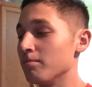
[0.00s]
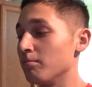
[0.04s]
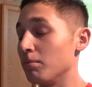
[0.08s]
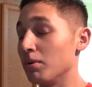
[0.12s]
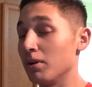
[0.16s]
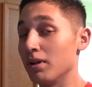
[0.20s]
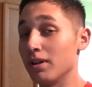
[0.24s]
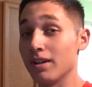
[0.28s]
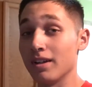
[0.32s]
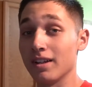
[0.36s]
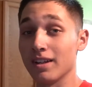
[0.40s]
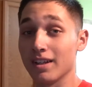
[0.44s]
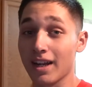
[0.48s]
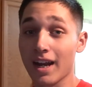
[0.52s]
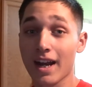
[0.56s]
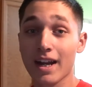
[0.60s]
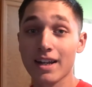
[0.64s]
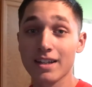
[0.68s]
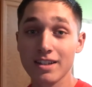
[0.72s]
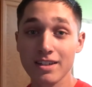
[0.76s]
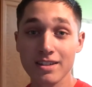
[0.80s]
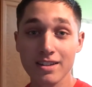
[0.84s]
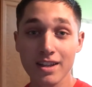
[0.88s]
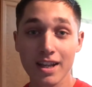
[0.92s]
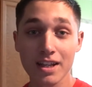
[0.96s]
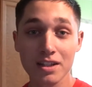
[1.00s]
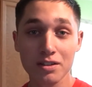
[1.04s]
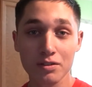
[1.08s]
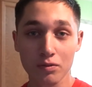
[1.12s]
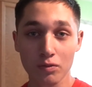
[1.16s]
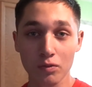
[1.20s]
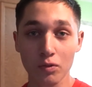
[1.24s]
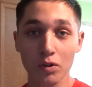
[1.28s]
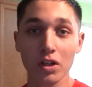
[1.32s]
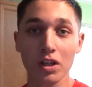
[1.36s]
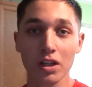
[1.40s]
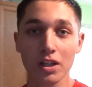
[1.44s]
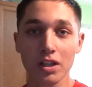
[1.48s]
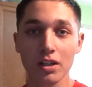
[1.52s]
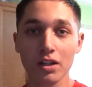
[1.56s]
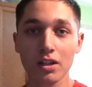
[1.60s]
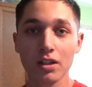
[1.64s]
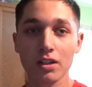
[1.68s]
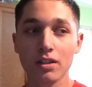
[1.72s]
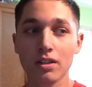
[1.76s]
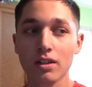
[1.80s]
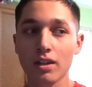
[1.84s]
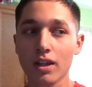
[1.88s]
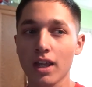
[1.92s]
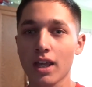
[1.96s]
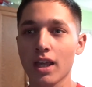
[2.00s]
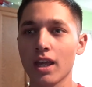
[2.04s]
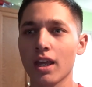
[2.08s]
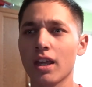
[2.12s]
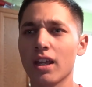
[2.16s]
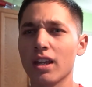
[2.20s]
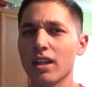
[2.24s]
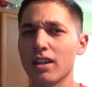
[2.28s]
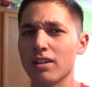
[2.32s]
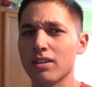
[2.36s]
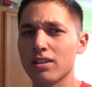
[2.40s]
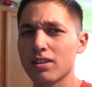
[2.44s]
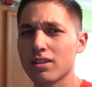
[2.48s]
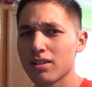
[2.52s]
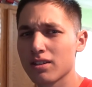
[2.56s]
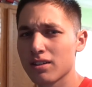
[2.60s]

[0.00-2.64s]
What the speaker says: but it actually tastes really good, and